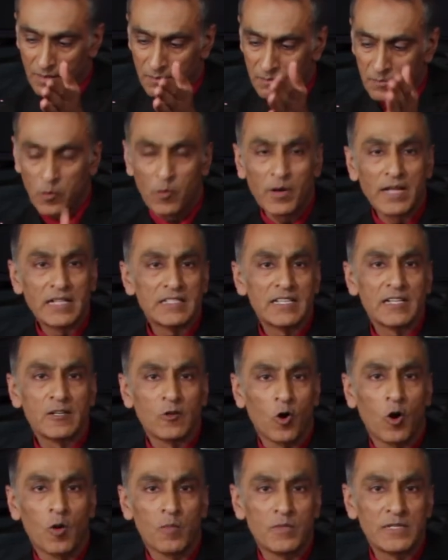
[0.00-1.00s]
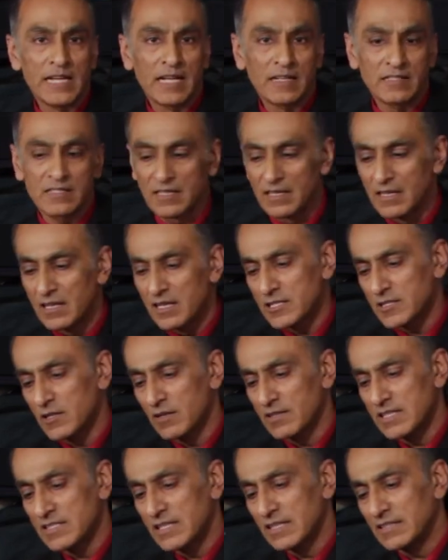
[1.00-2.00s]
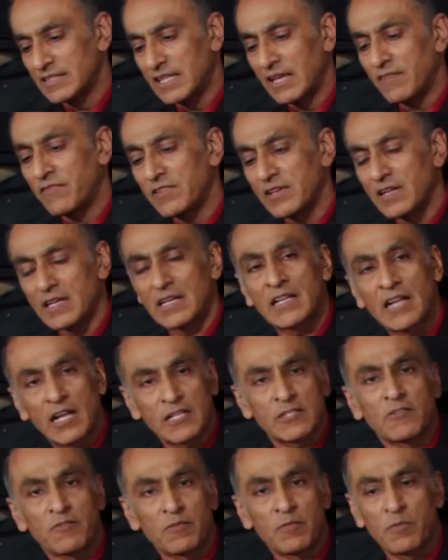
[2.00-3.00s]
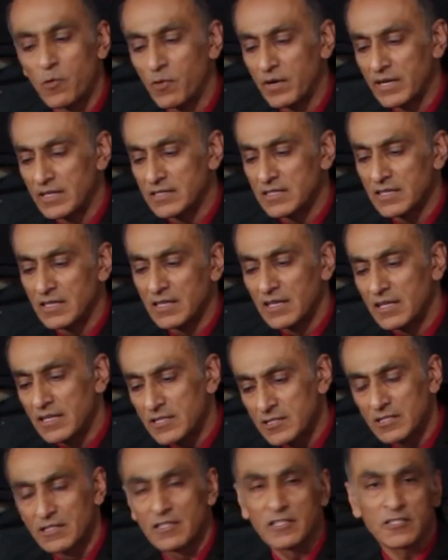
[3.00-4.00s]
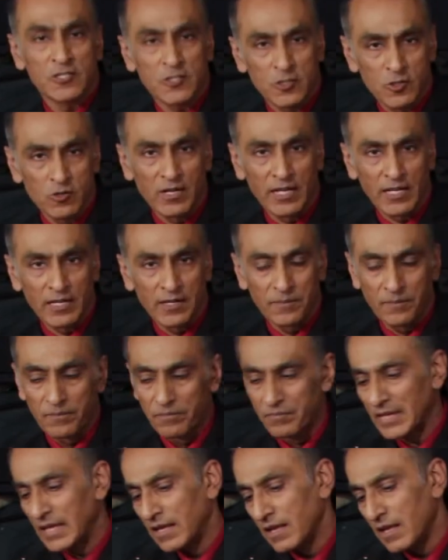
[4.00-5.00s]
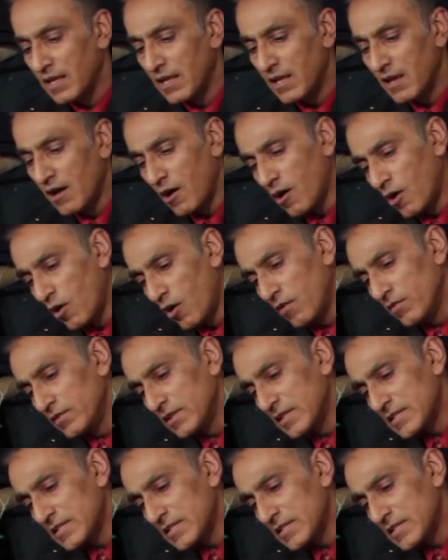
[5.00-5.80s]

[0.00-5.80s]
pointed object. So there's a definite cut-off point to the string. On the